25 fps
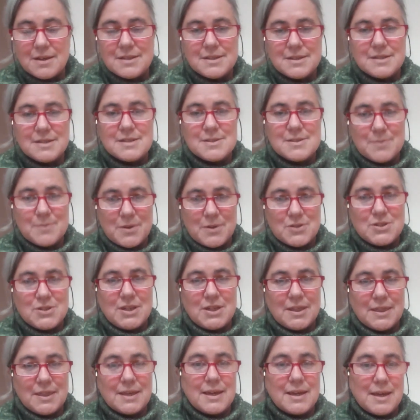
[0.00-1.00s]
I did a
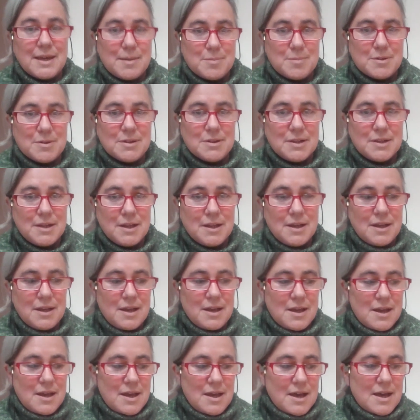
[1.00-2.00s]
swatch in the cable
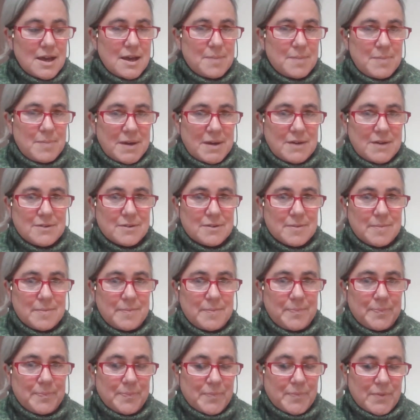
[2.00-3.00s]

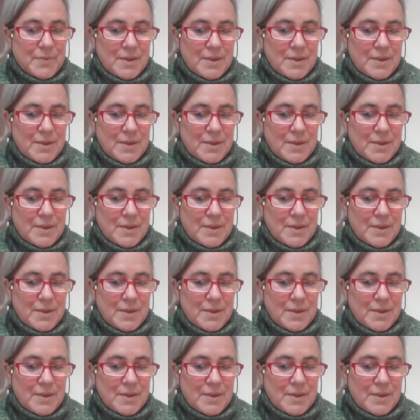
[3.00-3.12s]
pattern,